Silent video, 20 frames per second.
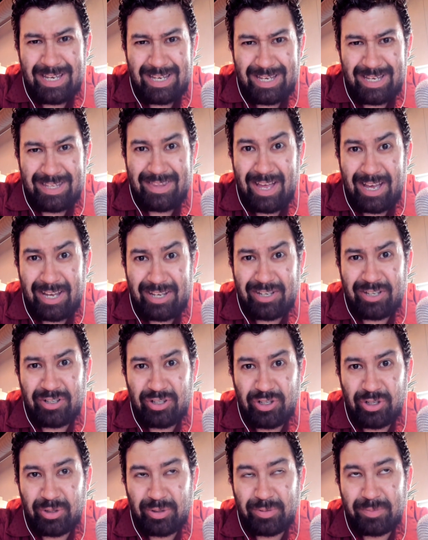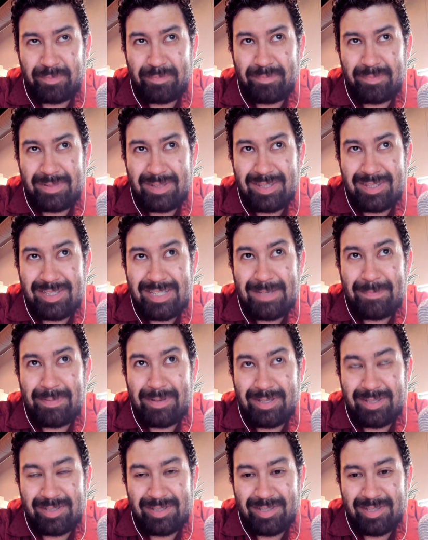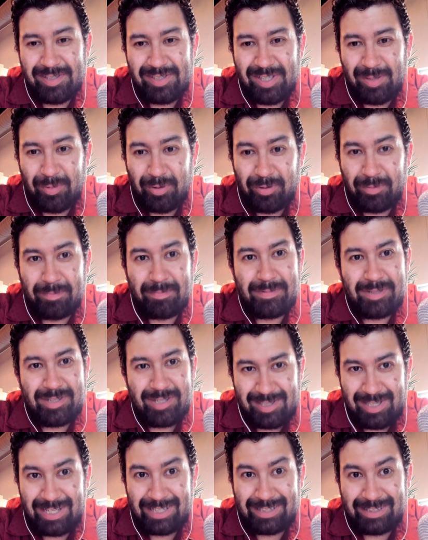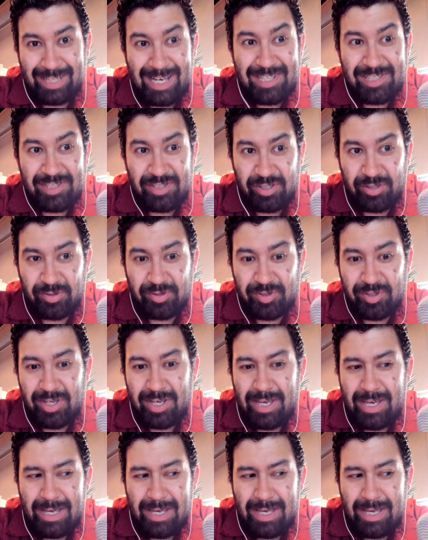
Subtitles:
and that can go deep into the summer, just like last year's